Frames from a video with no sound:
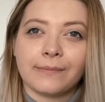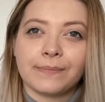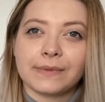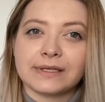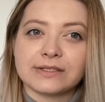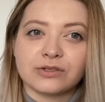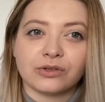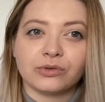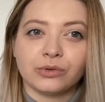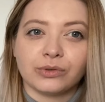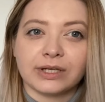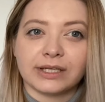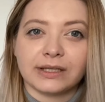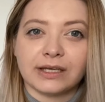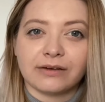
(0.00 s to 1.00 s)
it's not a good
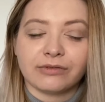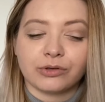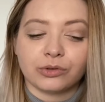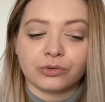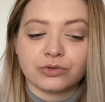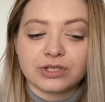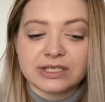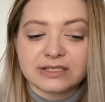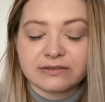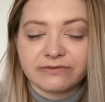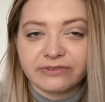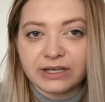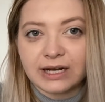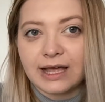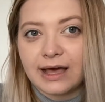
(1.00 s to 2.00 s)
idea for you to just
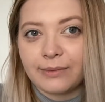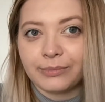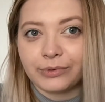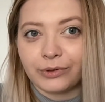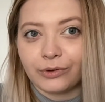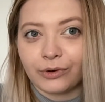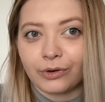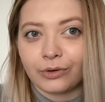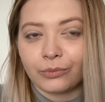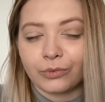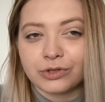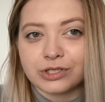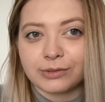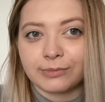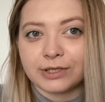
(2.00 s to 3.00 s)
fill up your
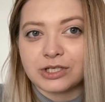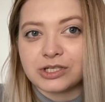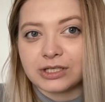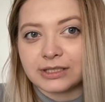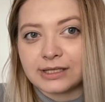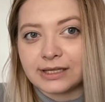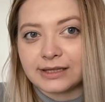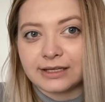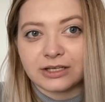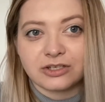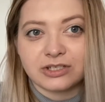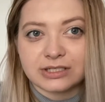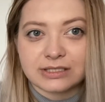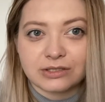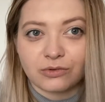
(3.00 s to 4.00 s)
washing machine and then
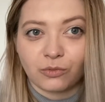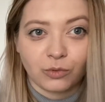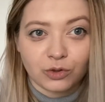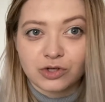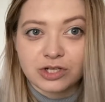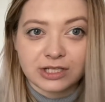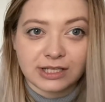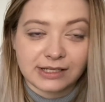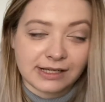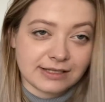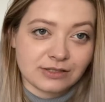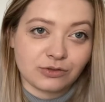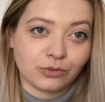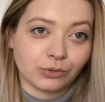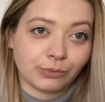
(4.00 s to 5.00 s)
just wash it
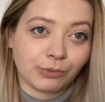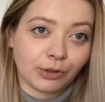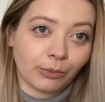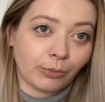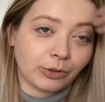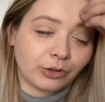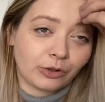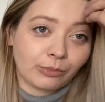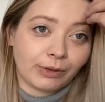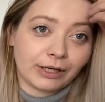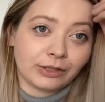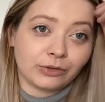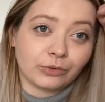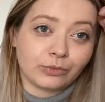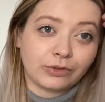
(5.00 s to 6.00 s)
as you would probably
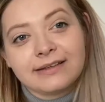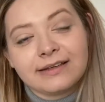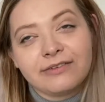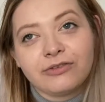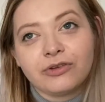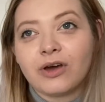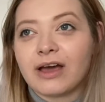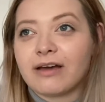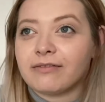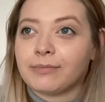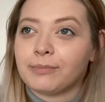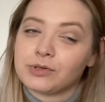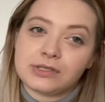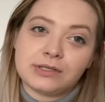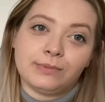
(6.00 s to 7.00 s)
normally do it. If you have a
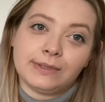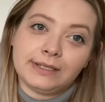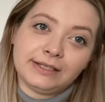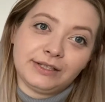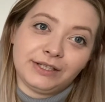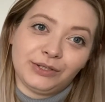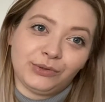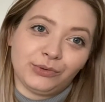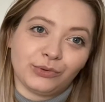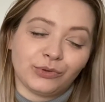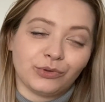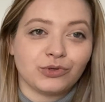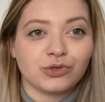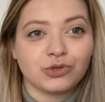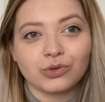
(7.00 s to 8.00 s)
possibility
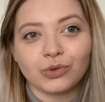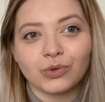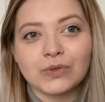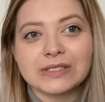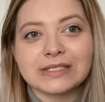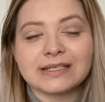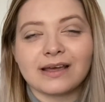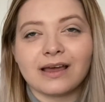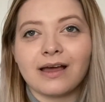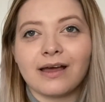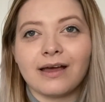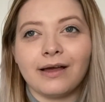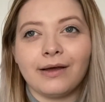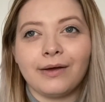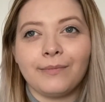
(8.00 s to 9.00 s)
to choose
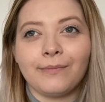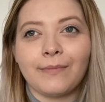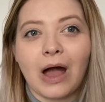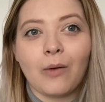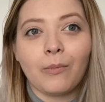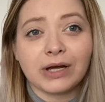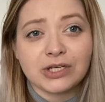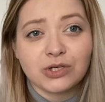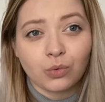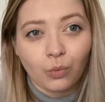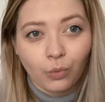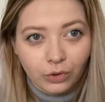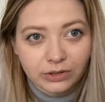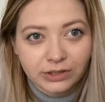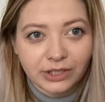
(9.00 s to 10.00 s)
how much
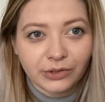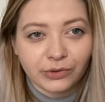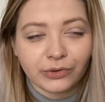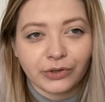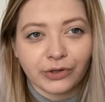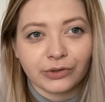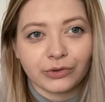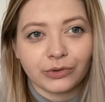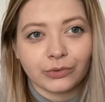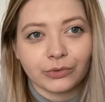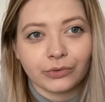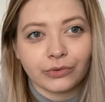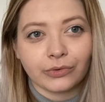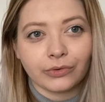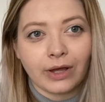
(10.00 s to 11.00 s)
water you're going
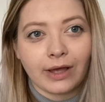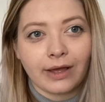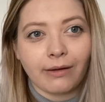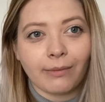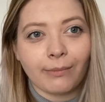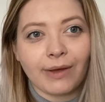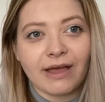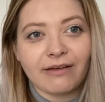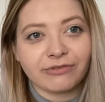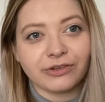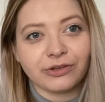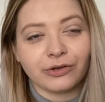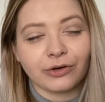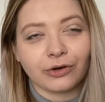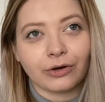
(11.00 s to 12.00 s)
to have
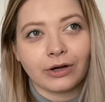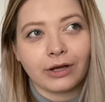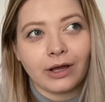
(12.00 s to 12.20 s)
in your